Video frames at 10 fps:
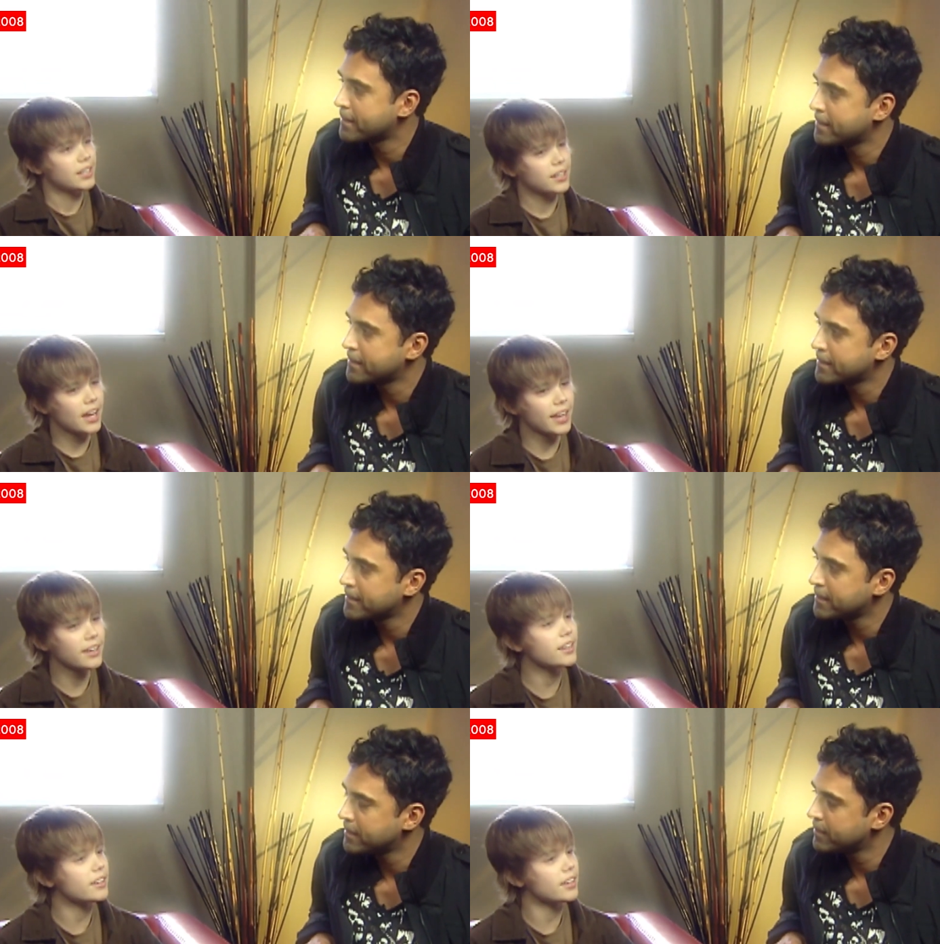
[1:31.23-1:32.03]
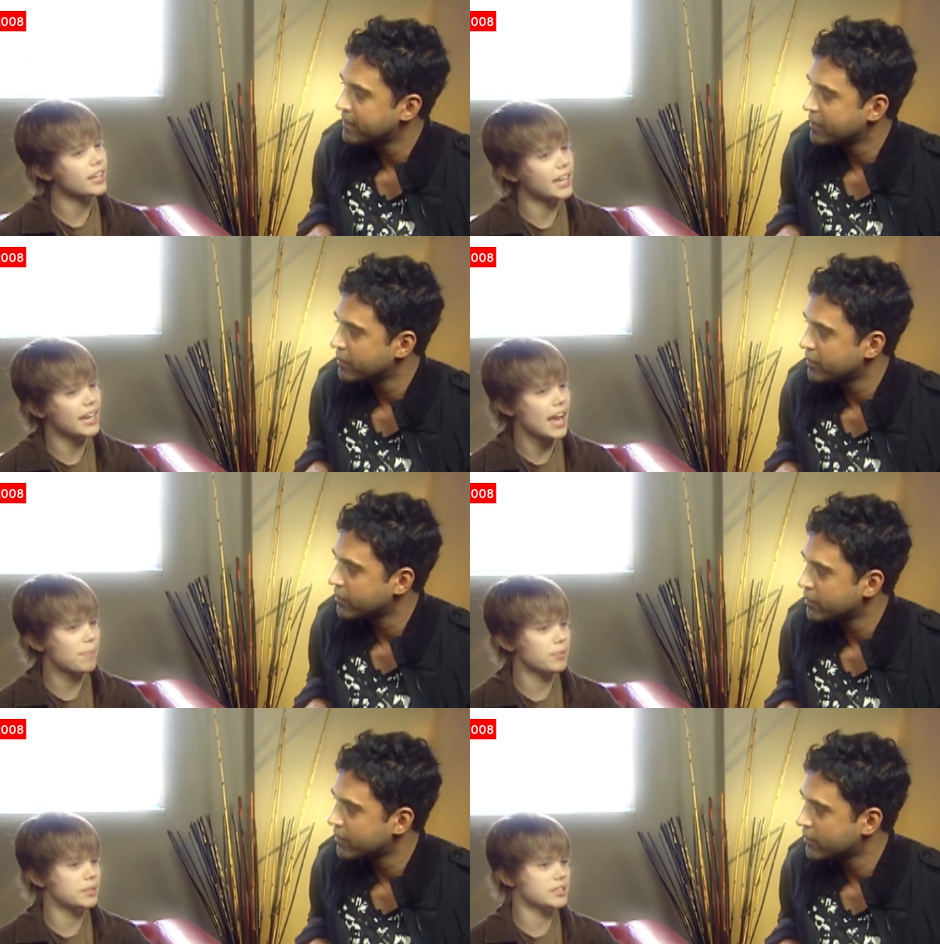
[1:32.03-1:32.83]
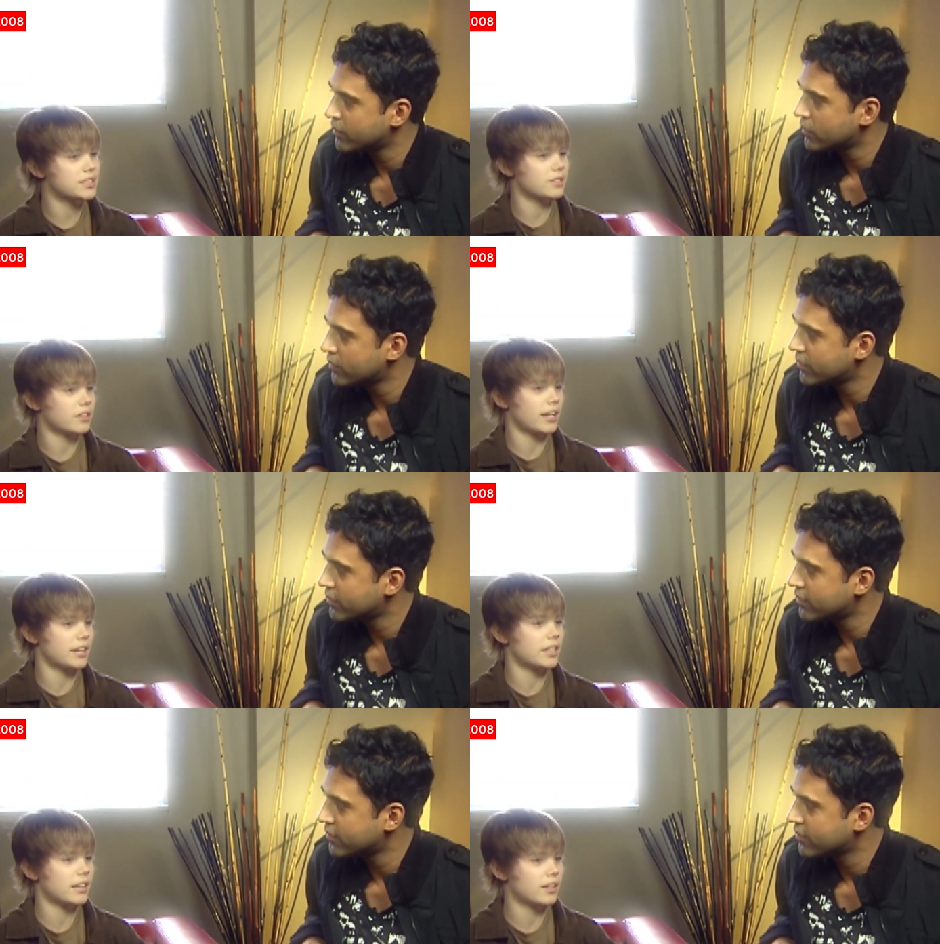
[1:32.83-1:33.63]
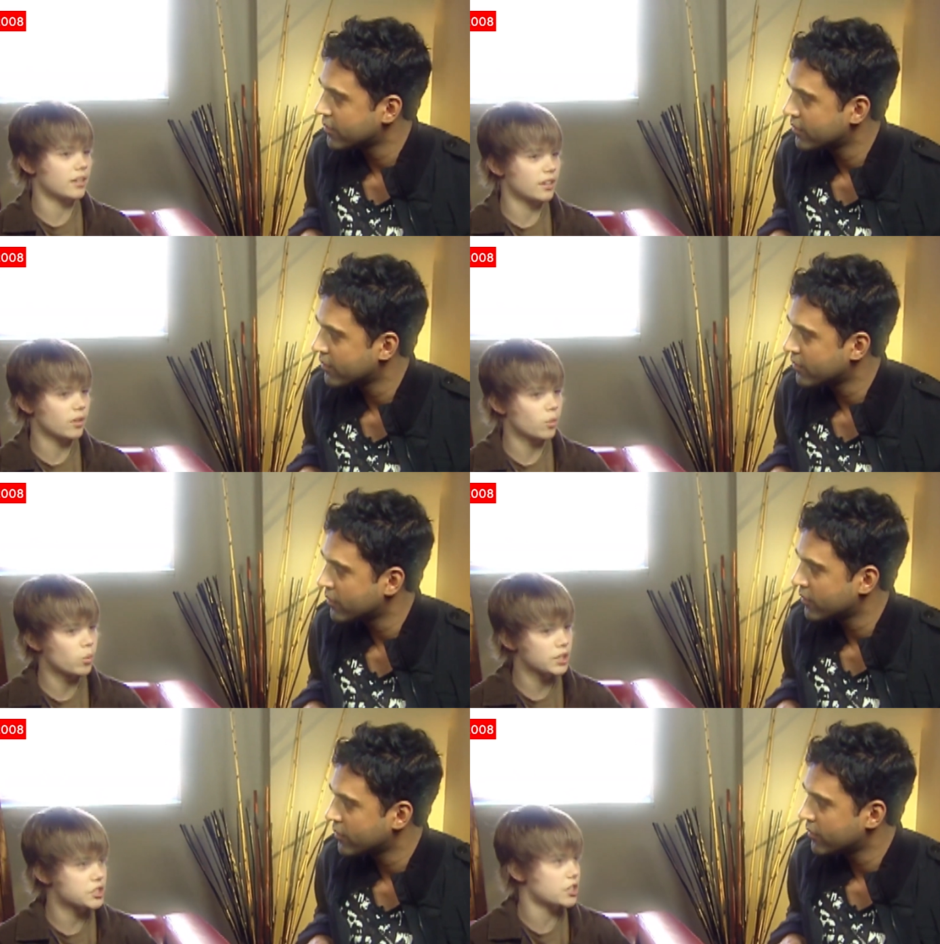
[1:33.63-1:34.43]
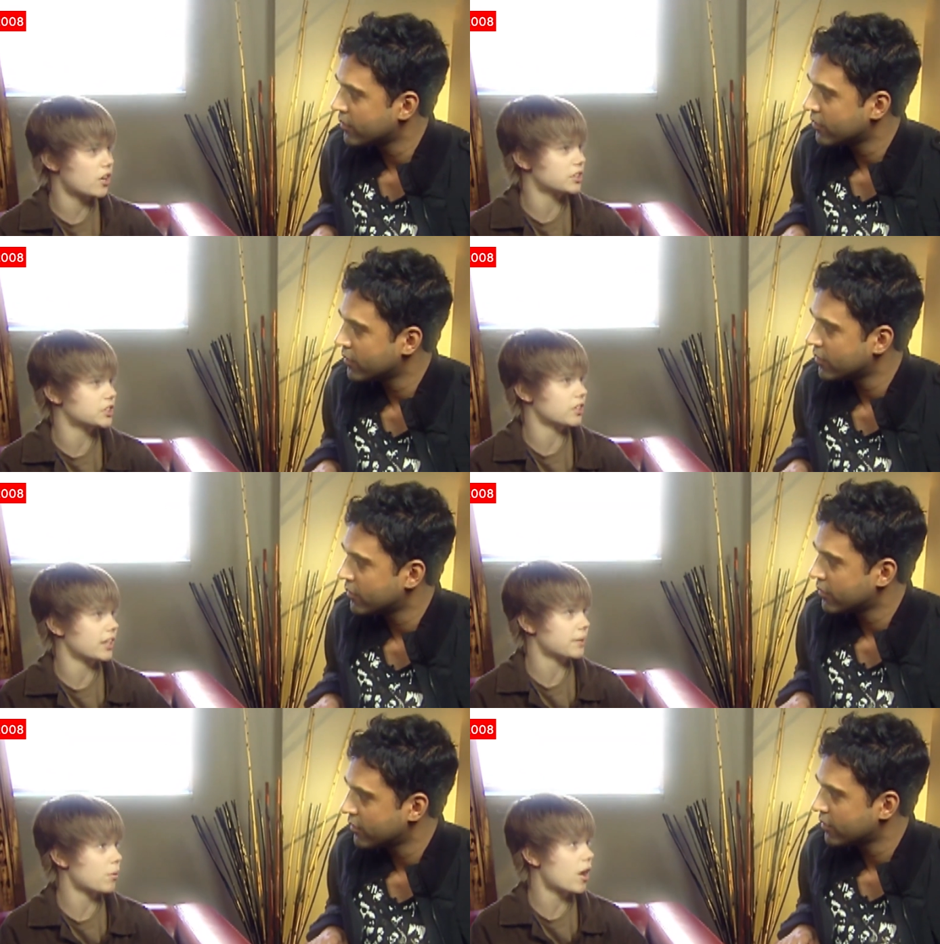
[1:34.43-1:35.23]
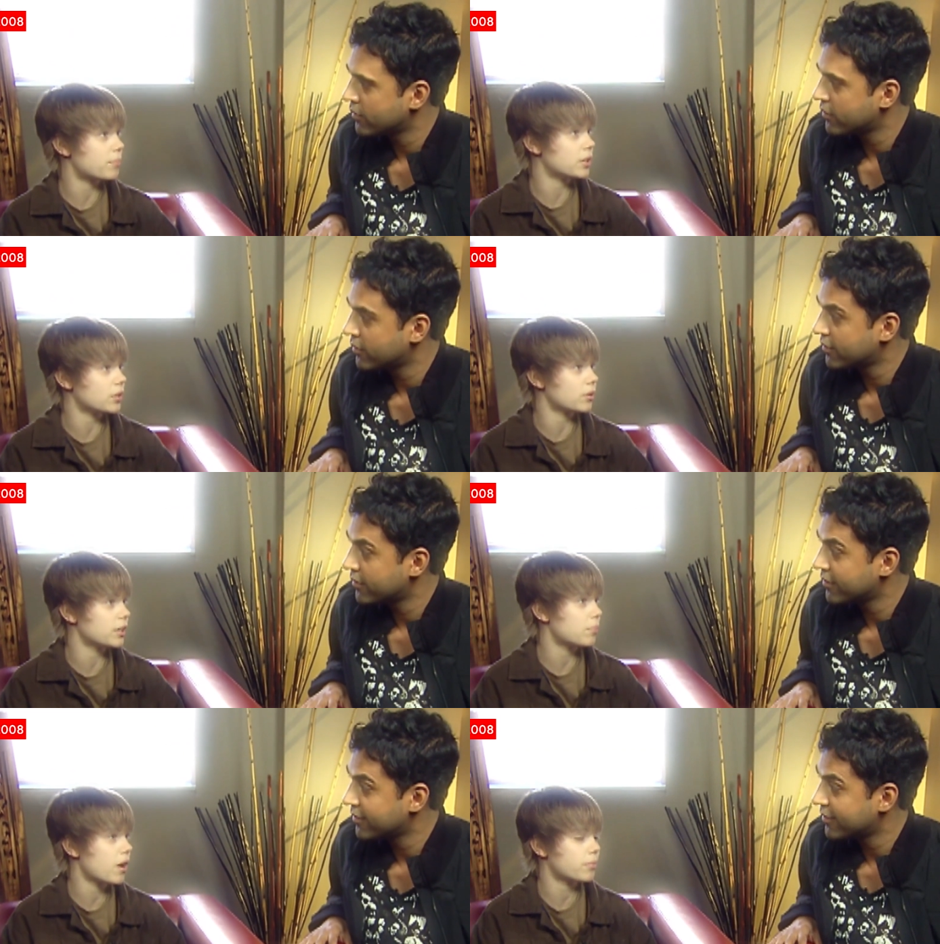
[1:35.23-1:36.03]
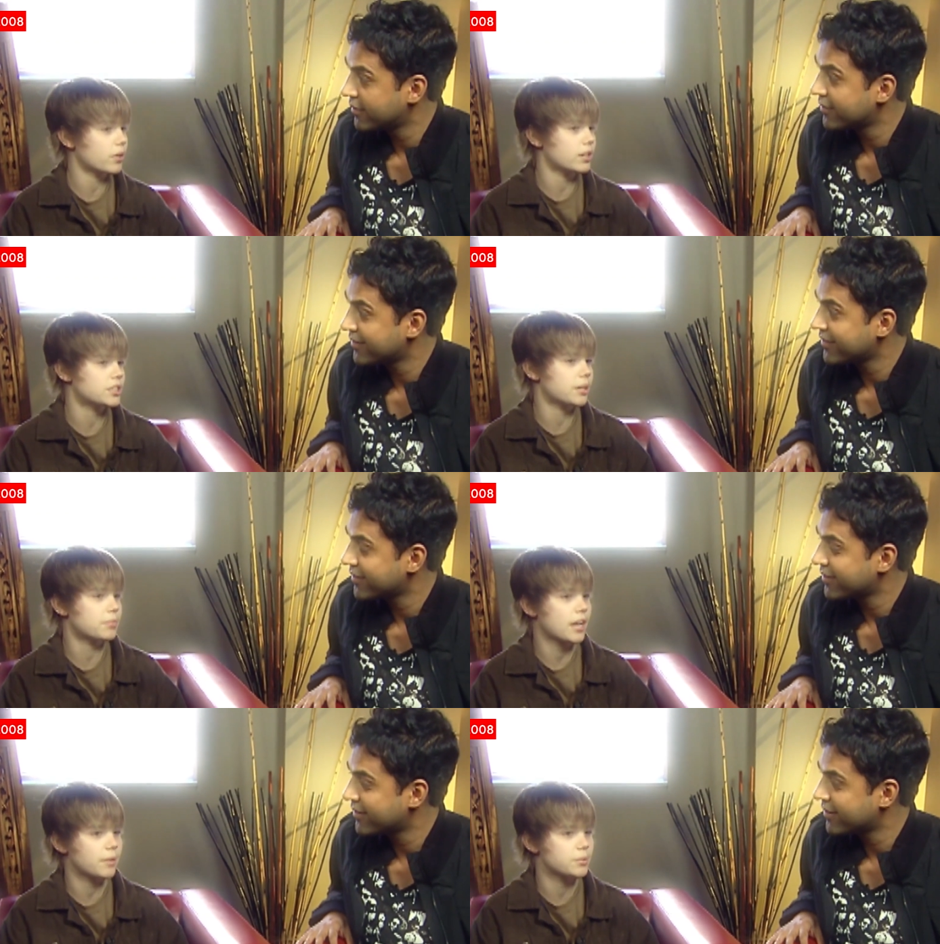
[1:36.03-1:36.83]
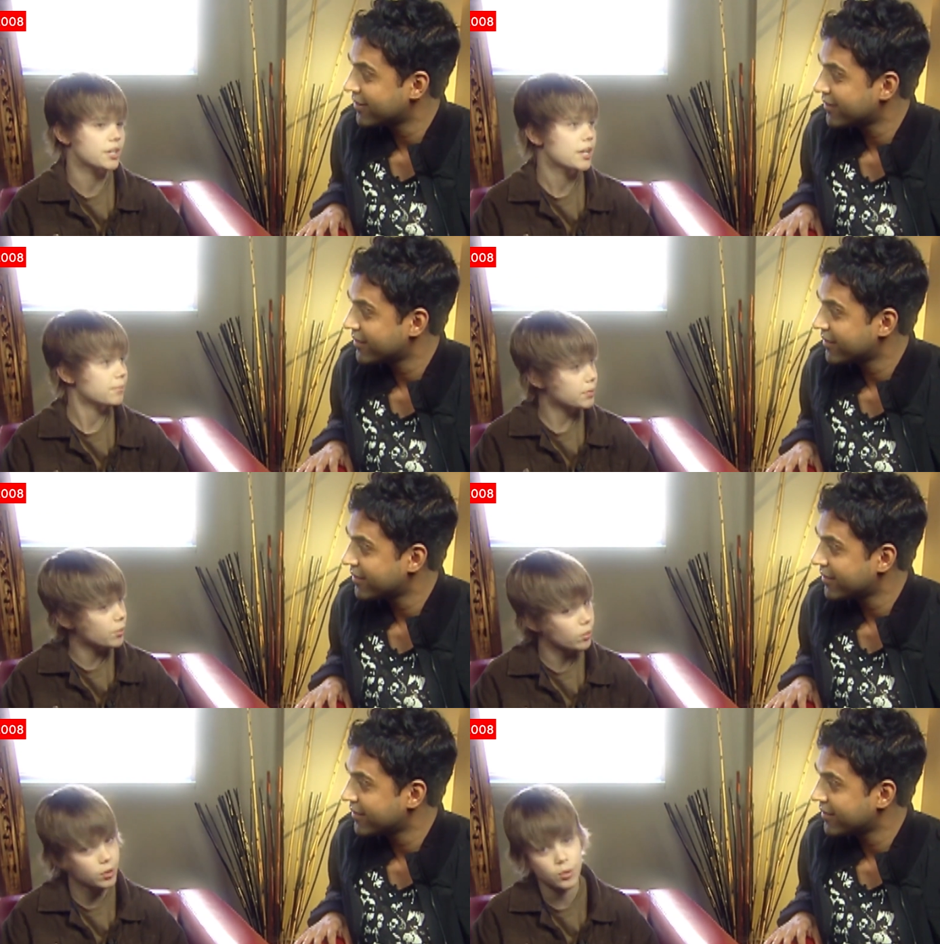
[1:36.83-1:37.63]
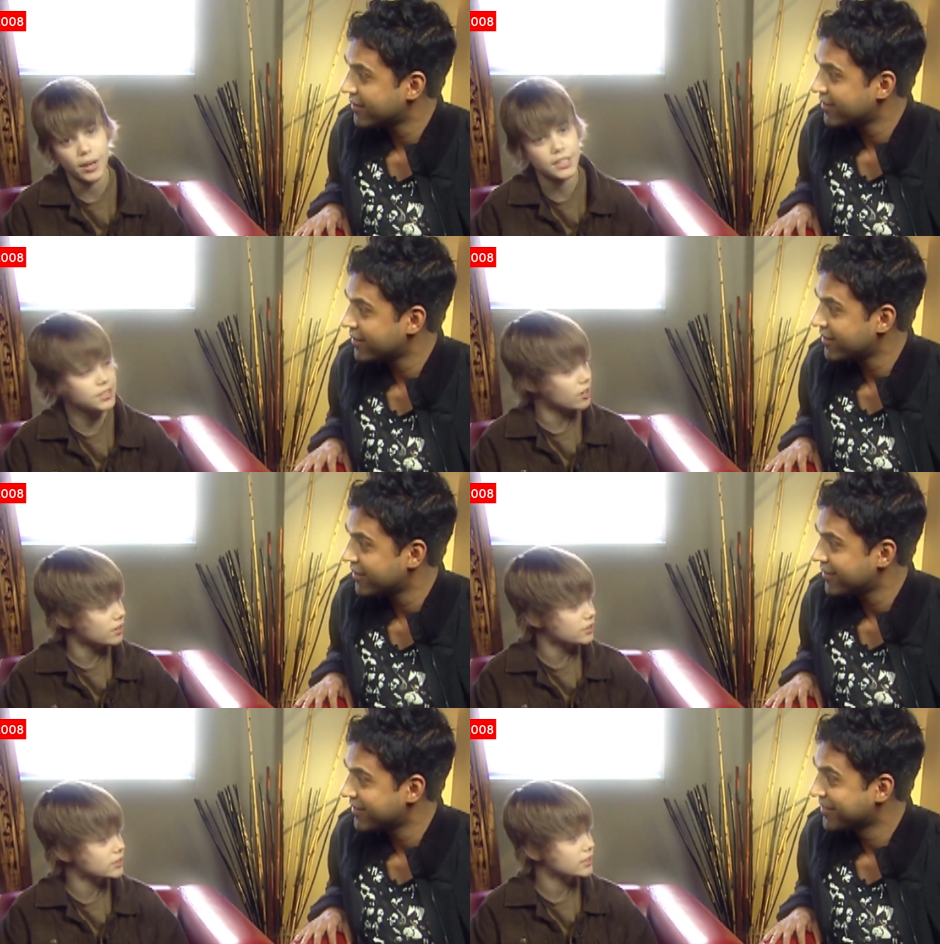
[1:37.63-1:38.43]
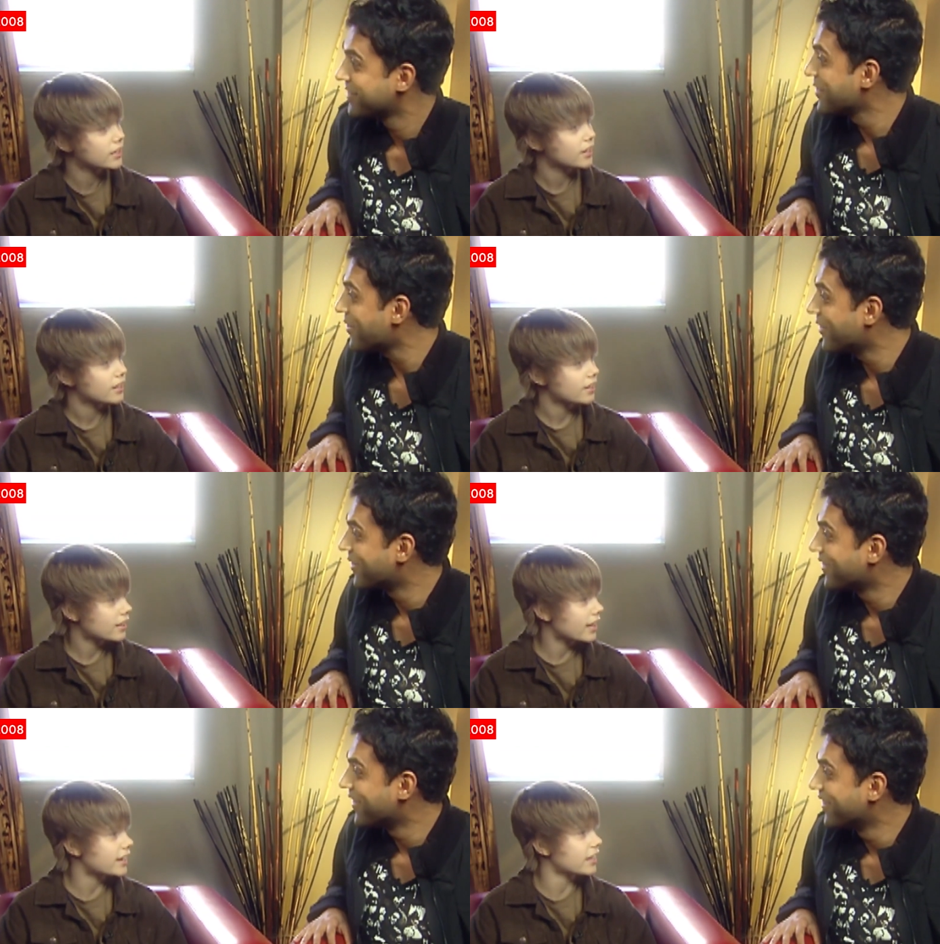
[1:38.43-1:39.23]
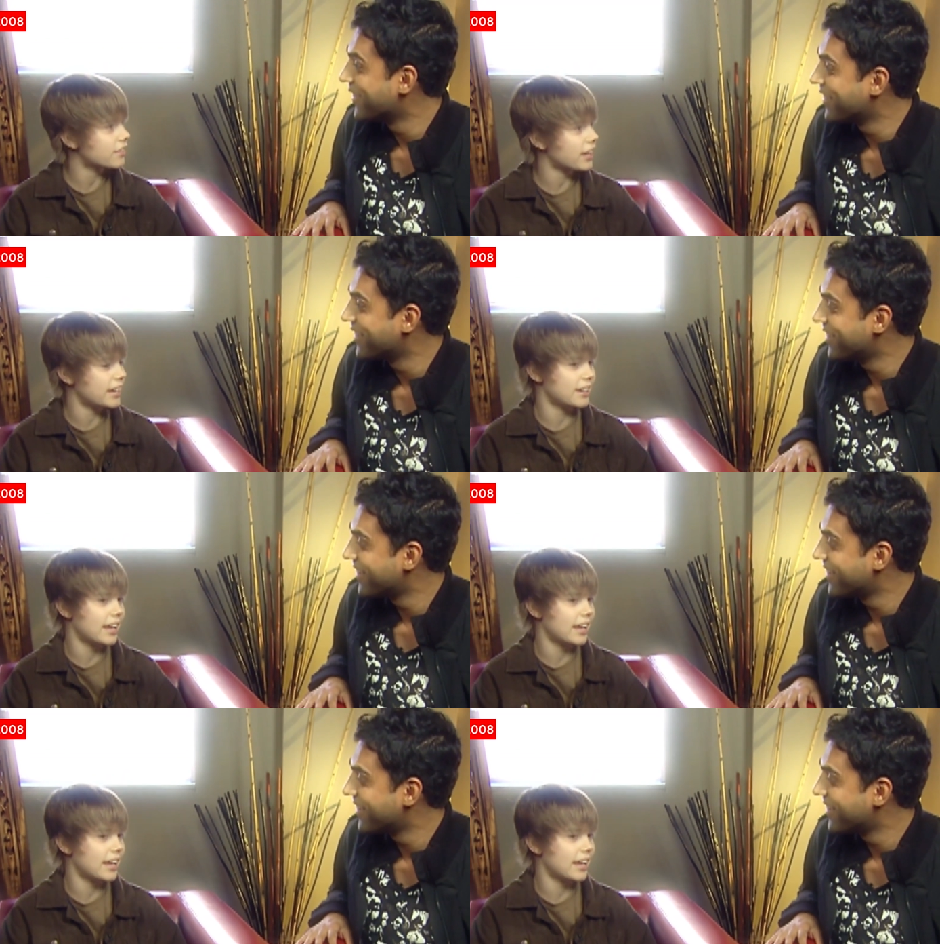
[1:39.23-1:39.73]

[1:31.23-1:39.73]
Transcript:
Speaker 1: Kind of, it happens like which songs are like popular, really popular, and sometimes people request songs. Like they